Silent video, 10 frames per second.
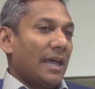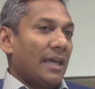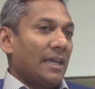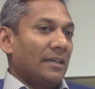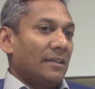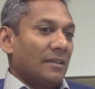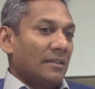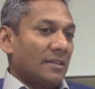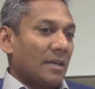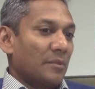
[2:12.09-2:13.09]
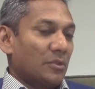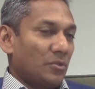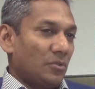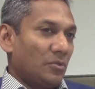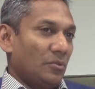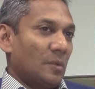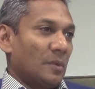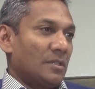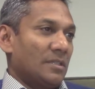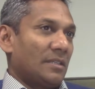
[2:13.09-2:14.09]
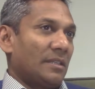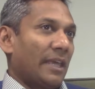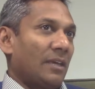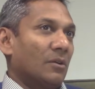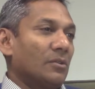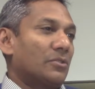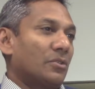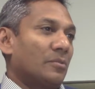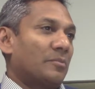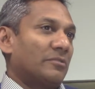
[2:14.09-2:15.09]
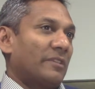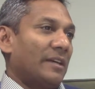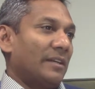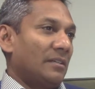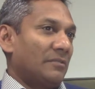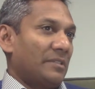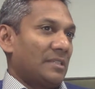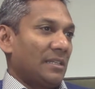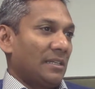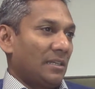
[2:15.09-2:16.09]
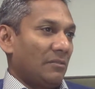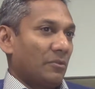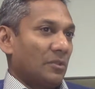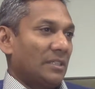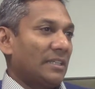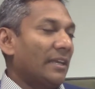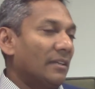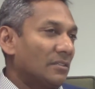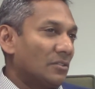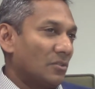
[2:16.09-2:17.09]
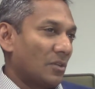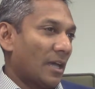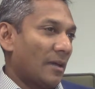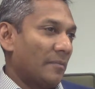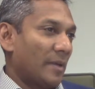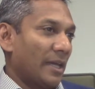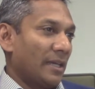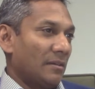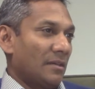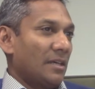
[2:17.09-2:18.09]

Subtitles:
And number two was they also provided a facility for the tenants to come and